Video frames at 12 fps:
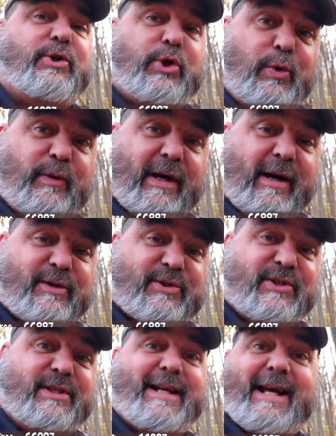
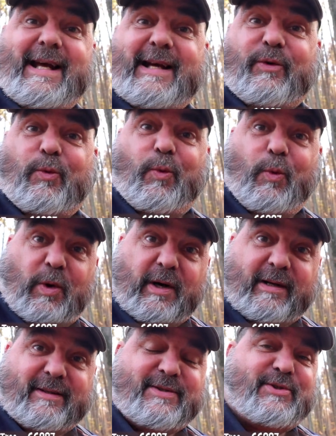
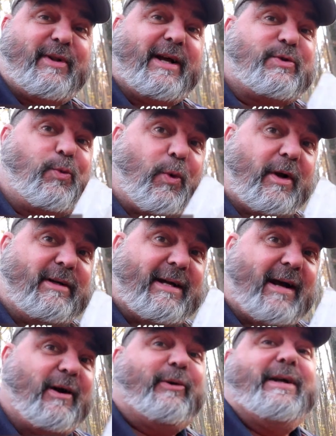2001, so that's one
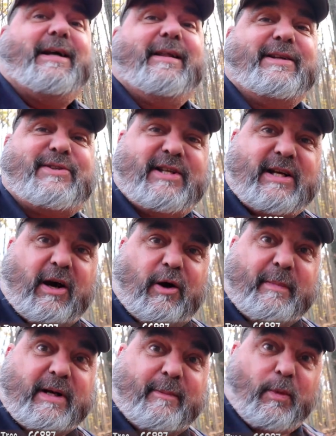down. Let's see
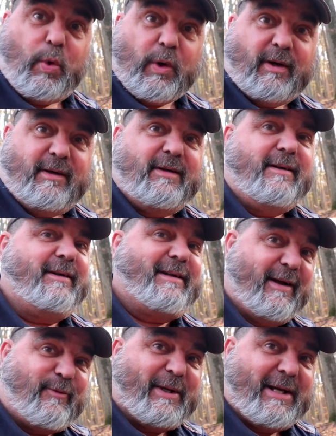how many more
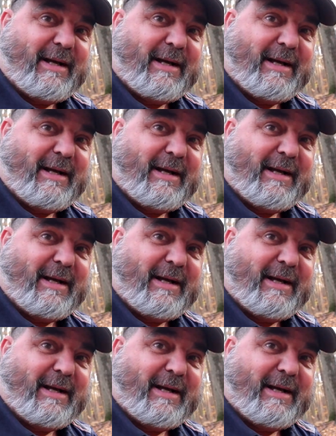can we